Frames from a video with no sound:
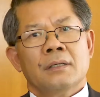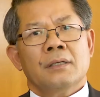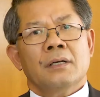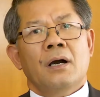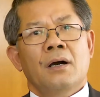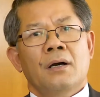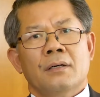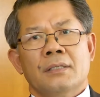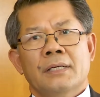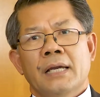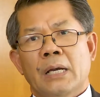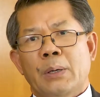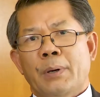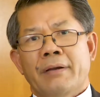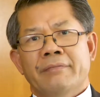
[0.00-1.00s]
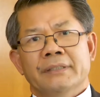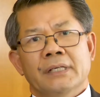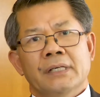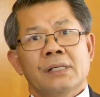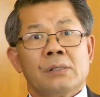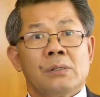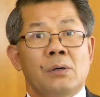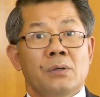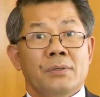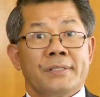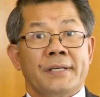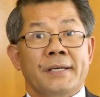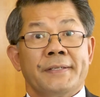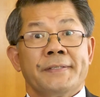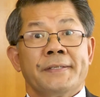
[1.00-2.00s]
God, however,
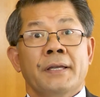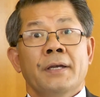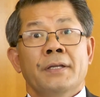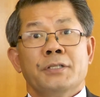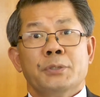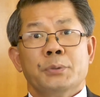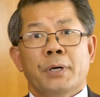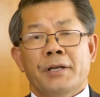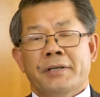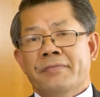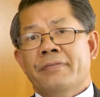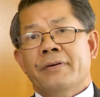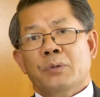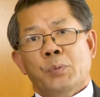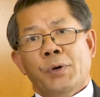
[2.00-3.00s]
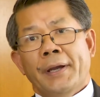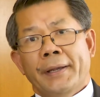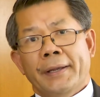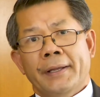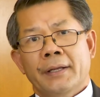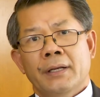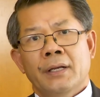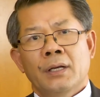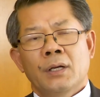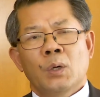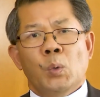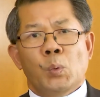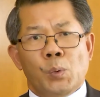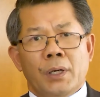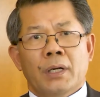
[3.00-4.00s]
calls us to a different way,
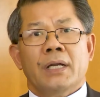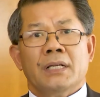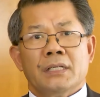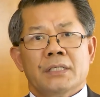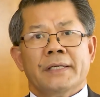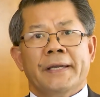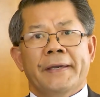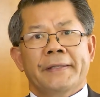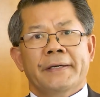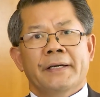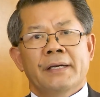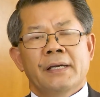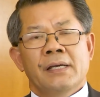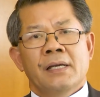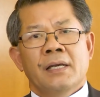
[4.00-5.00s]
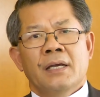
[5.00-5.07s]
working together,